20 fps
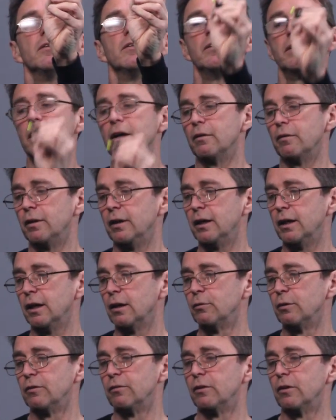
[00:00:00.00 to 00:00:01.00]
Down
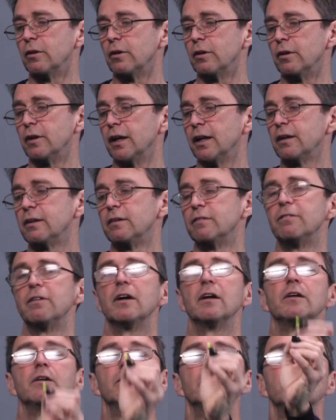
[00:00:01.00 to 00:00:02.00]
here, we've got a negative
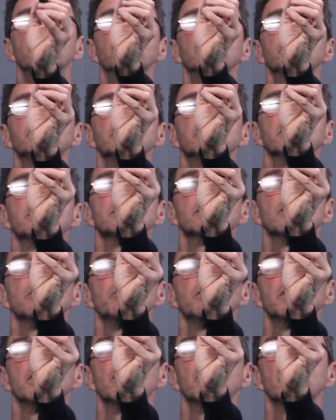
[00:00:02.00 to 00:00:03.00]
value of u, so that's going to
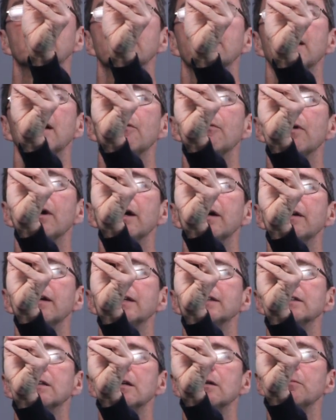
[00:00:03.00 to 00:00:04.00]
be going that way, and
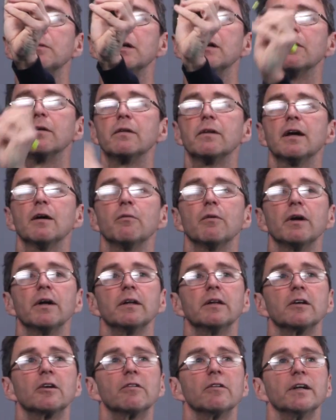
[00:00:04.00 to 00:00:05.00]
that's going to be going that way
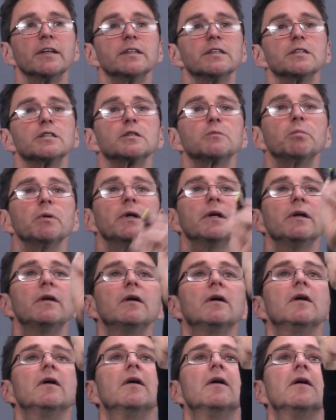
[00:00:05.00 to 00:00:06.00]
at the greatest speed.
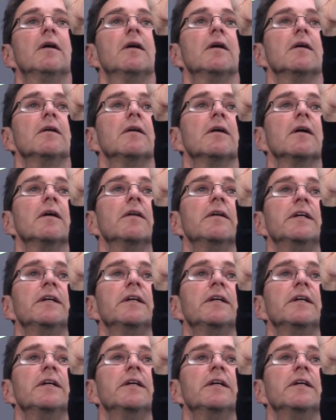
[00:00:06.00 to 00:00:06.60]
And then